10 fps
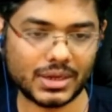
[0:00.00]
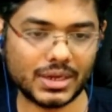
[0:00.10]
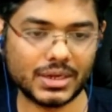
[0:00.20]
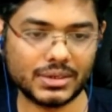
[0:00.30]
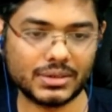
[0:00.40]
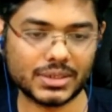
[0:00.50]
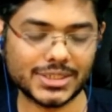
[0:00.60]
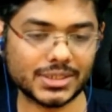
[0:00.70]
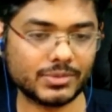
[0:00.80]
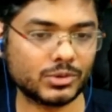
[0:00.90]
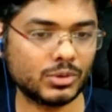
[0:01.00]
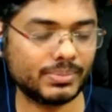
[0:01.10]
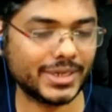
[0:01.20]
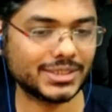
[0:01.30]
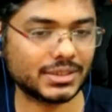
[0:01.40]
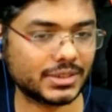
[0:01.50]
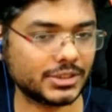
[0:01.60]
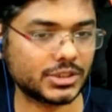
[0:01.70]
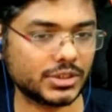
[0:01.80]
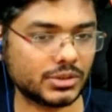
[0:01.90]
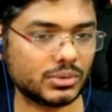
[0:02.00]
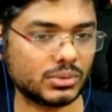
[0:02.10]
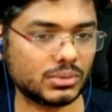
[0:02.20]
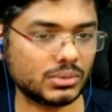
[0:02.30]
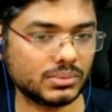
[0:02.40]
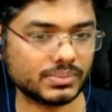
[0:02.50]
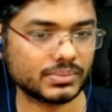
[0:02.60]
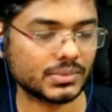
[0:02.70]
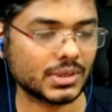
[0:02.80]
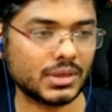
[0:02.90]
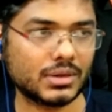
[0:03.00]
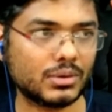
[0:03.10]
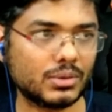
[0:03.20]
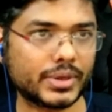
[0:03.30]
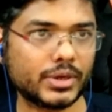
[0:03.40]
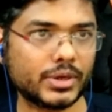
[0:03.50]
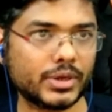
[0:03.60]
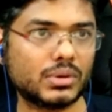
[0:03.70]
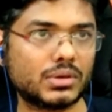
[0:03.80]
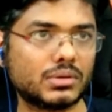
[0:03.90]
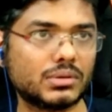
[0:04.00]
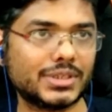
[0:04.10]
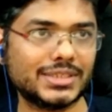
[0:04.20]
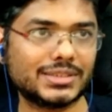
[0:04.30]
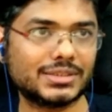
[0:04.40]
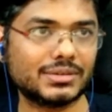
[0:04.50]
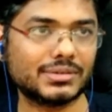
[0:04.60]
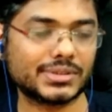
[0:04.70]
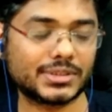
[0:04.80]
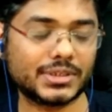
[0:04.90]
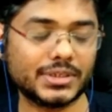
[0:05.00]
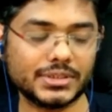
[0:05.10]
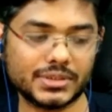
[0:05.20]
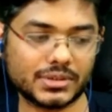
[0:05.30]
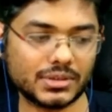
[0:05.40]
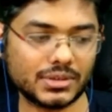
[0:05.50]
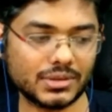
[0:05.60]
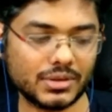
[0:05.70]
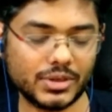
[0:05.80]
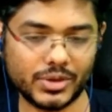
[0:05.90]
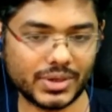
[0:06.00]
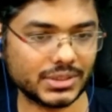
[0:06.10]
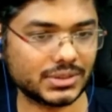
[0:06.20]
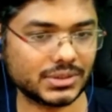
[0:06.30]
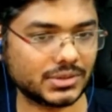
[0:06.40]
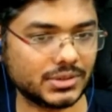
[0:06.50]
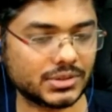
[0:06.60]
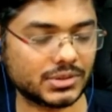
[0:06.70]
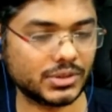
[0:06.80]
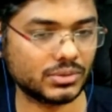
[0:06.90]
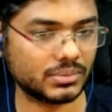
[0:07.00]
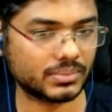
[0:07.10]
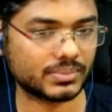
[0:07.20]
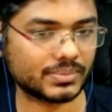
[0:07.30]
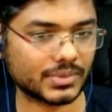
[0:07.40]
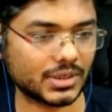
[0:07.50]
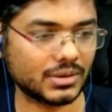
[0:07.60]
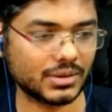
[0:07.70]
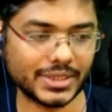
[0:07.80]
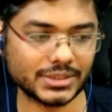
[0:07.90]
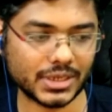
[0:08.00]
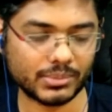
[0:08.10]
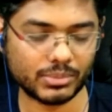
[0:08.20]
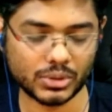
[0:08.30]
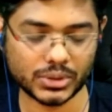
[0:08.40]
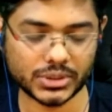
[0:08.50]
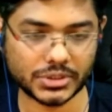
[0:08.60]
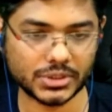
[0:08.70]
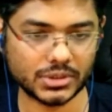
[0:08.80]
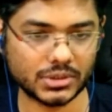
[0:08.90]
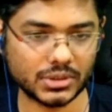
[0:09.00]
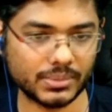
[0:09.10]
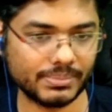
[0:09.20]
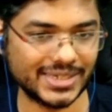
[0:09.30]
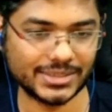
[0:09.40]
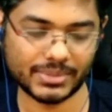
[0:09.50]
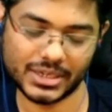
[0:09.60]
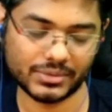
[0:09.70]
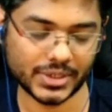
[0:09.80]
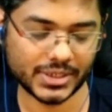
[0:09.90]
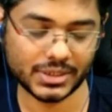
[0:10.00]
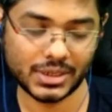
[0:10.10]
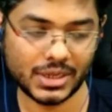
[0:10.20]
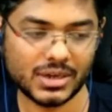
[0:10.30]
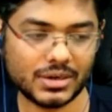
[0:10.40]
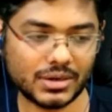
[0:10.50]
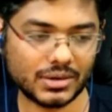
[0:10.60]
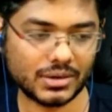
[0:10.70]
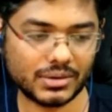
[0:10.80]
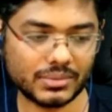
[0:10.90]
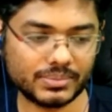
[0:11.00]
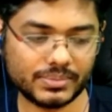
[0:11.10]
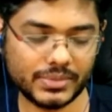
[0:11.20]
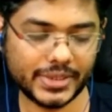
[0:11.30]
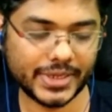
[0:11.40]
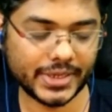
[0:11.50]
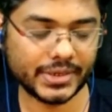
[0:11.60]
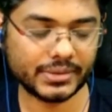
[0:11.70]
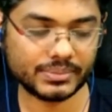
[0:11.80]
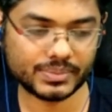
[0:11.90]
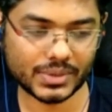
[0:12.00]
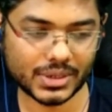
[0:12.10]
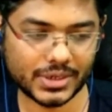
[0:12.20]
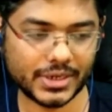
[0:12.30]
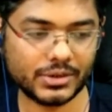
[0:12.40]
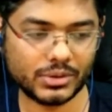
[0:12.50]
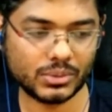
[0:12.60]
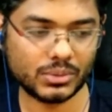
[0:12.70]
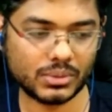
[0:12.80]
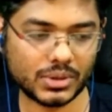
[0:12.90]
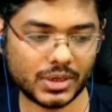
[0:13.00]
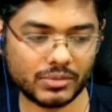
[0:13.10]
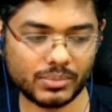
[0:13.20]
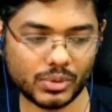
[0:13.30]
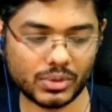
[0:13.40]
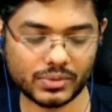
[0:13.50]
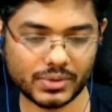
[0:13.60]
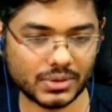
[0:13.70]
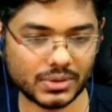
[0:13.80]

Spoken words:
And someone who pays attention to looking over these strategical nuances, just, you know, things like pawn structure and piece maneuvering, they tend to have more